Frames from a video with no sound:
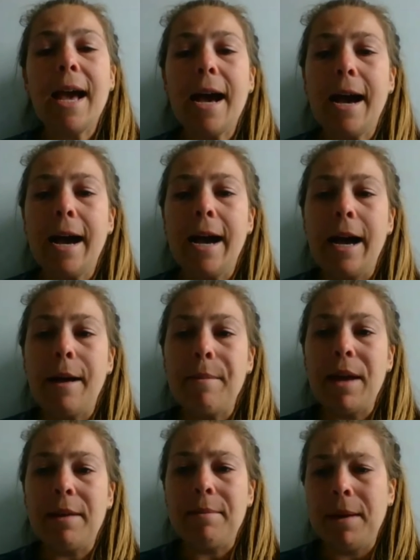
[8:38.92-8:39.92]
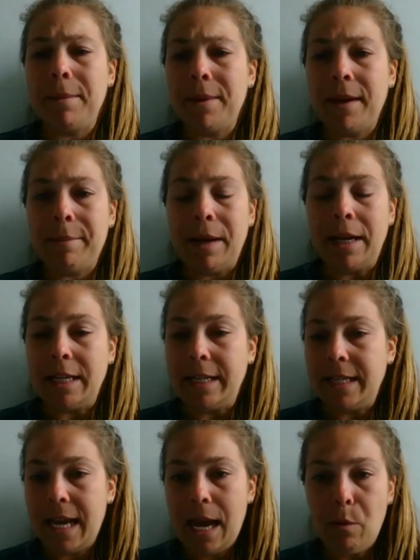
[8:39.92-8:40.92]
And maybe I might need
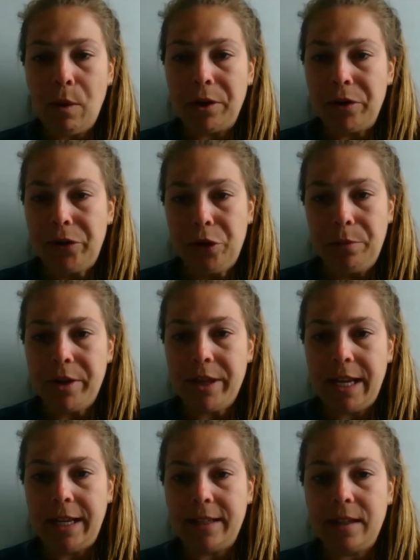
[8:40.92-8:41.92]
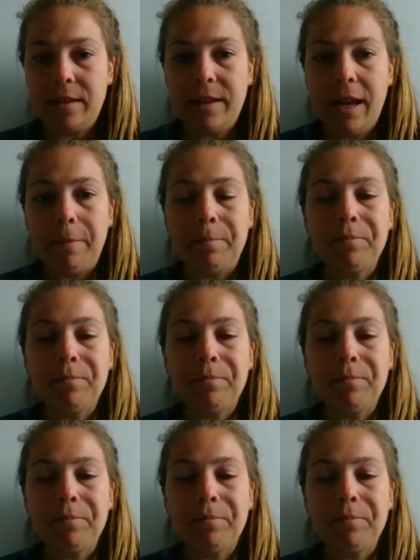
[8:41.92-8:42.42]
to add 1 or 2 more things. Let's see.